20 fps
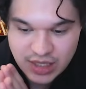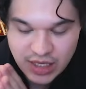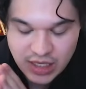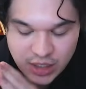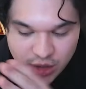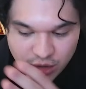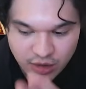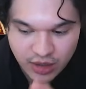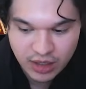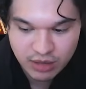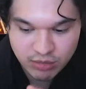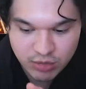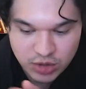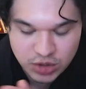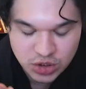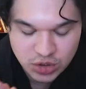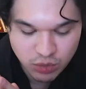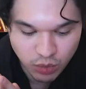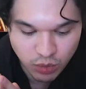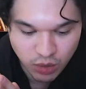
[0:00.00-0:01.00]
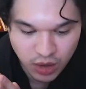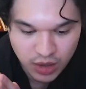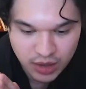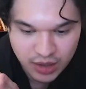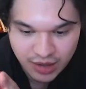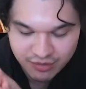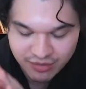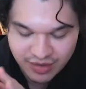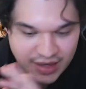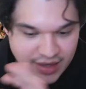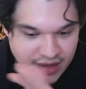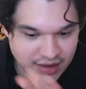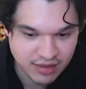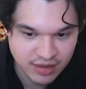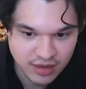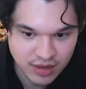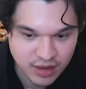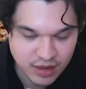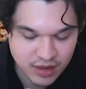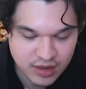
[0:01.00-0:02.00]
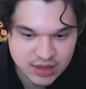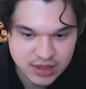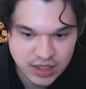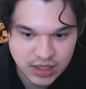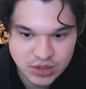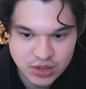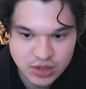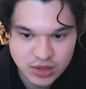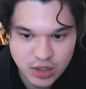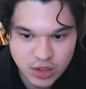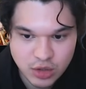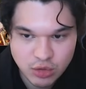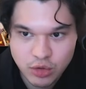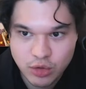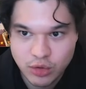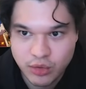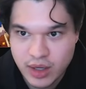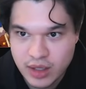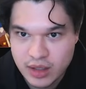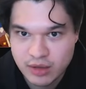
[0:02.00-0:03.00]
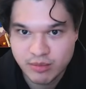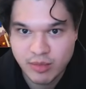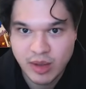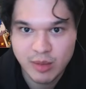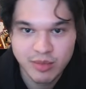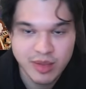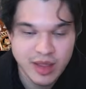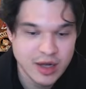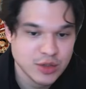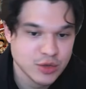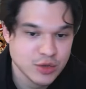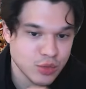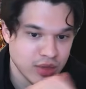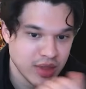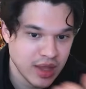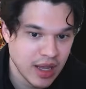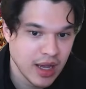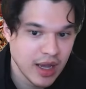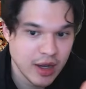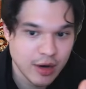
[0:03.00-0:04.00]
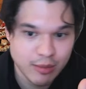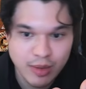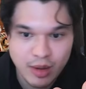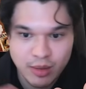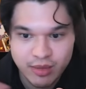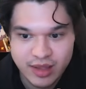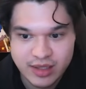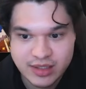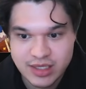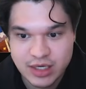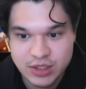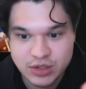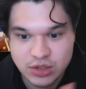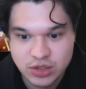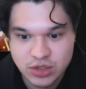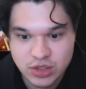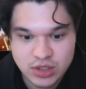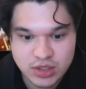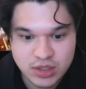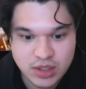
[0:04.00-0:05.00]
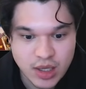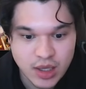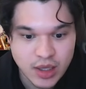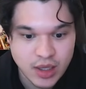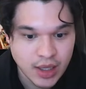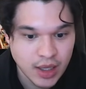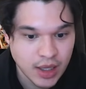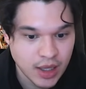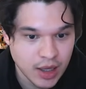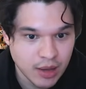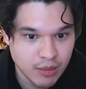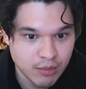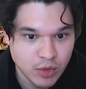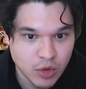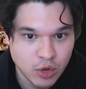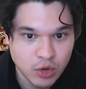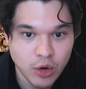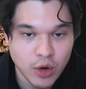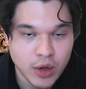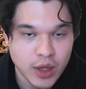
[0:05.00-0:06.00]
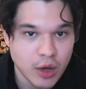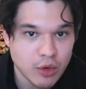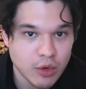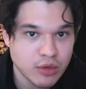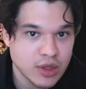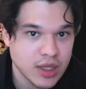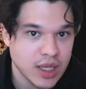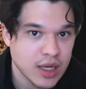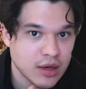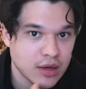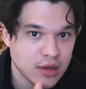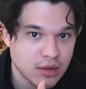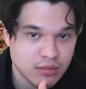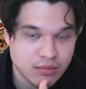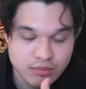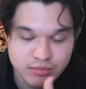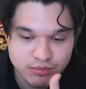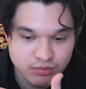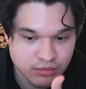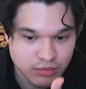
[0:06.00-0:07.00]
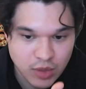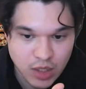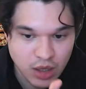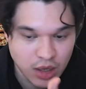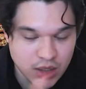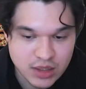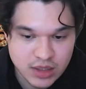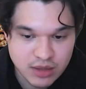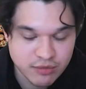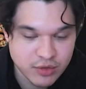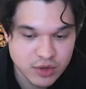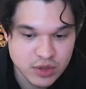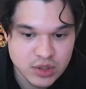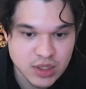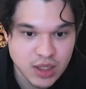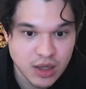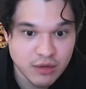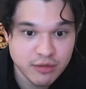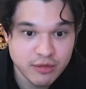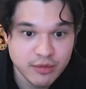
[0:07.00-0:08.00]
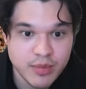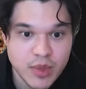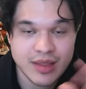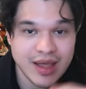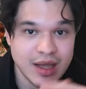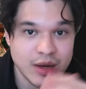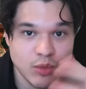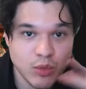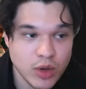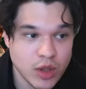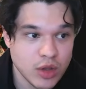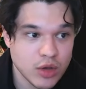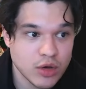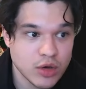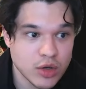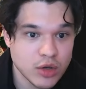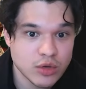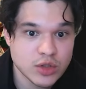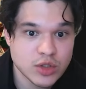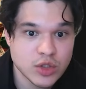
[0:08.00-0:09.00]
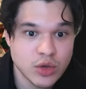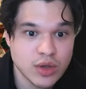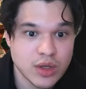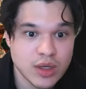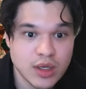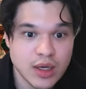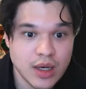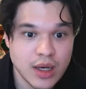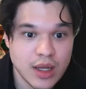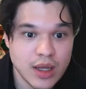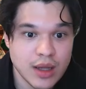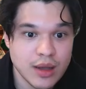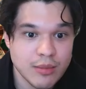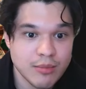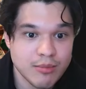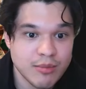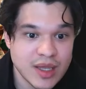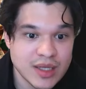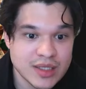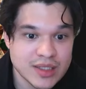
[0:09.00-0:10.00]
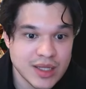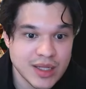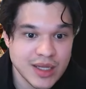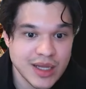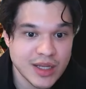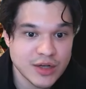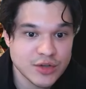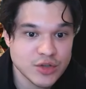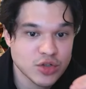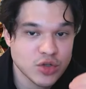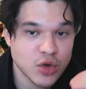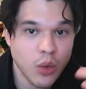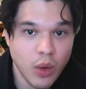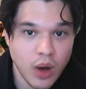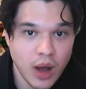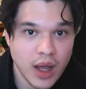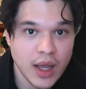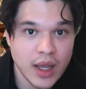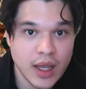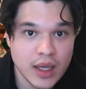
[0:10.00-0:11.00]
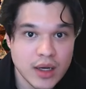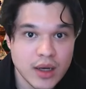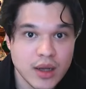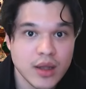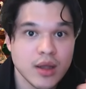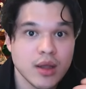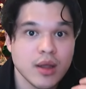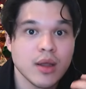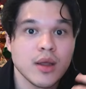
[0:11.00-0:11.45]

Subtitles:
take your image you want of anything, essentially, you created. Maybe that is with AI, or maybe that's actually just you going out and getting content for yourself. Then what you can do is you can basically intertwine